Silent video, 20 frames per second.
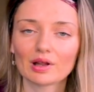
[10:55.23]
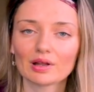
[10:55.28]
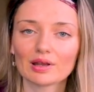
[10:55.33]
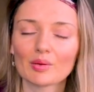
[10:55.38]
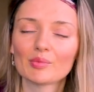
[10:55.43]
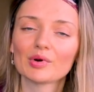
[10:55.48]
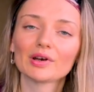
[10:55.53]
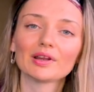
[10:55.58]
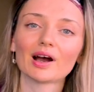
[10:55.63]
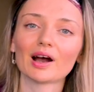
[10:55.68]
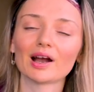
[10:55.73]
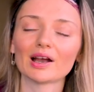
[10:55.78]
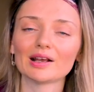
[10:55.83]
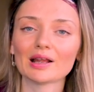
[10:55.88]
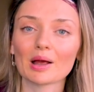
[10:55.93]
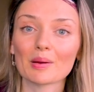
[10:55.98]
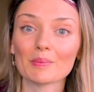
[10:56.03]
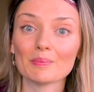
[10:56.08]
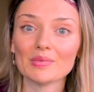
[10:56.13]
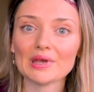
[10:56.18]
Number
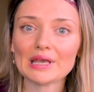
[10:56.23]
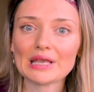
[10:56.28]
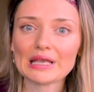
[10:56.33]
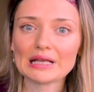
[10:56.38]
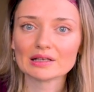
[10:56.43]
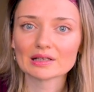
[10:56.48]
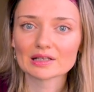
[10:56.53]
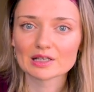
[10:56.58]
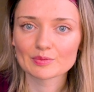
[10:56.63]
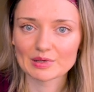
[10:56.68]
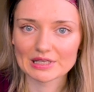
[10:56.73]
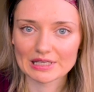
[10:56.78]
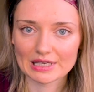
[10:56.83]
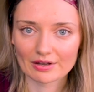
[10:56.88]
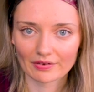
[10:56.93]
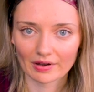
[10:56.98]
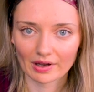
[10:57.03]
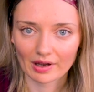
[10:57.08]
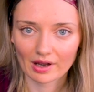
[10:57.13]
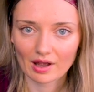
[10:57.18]
nine, being
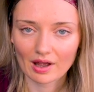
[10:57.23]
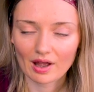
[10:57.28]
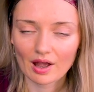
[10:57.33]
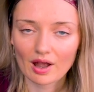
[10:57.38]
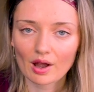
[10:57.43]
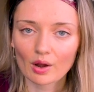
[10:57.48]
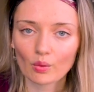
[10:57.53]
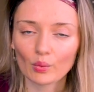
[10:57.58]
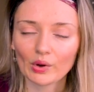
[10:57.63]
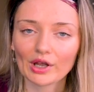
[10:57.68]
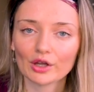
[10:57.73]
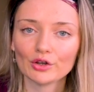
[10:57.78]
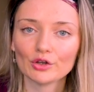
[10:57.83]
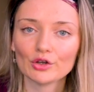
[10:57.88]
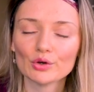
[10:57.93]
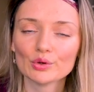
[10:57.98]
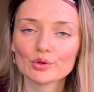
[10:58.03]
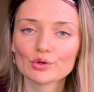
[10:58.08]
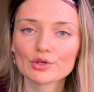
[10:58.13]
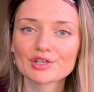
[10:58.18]
specific. We can
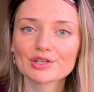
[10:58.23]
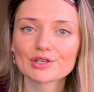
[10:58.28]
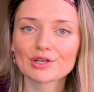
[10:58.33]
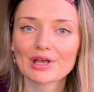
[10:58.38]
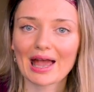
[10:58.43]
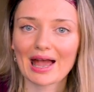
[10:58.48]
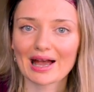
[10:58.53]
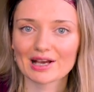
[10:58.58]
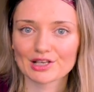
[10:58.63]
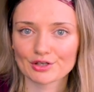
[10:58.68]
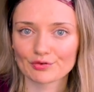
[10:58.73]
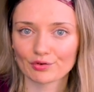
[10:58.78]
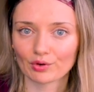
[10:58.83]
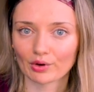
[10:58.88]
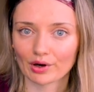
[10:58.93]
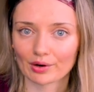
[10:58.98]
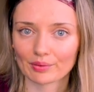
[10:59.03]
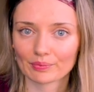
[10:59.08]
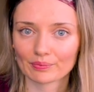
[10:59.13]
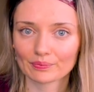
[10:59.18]
use as
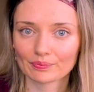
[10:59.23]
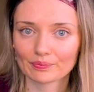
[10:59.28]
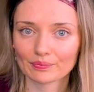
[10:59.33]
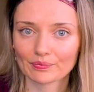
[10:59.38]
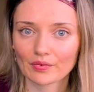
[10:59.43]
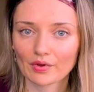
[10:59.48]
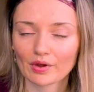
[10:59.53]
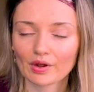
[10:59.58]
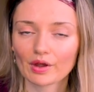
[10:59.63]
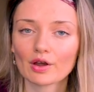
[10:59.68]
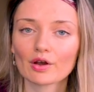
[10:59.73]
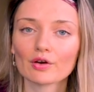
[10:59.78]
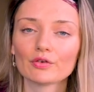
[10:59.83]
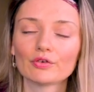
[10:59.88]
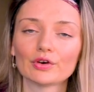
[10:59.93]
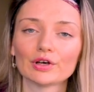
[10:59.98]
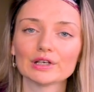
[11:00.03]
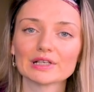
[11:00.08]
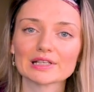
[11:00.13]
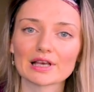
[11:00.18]
for.
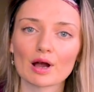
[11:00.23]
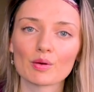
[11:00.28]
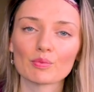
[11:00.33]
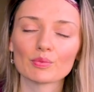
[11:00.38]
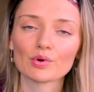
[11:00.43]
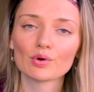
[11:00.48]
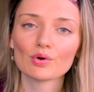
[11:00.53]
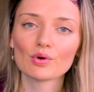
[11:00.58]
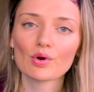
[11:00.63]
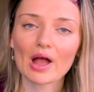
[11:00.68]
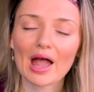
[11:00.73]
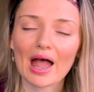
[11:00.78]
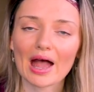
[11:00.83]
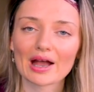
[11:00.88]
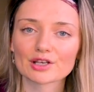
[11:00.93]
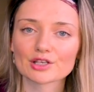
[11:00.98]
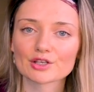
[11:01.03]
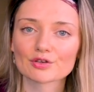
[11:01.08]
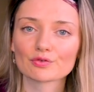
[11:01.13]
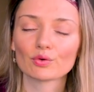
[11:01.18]
For example,
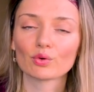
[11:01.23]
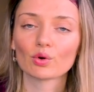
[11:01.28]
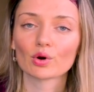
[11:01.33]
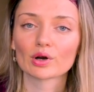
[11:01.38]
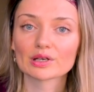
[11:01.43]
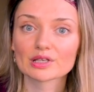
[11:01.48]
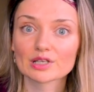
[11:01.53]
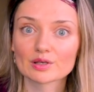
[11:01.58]
as for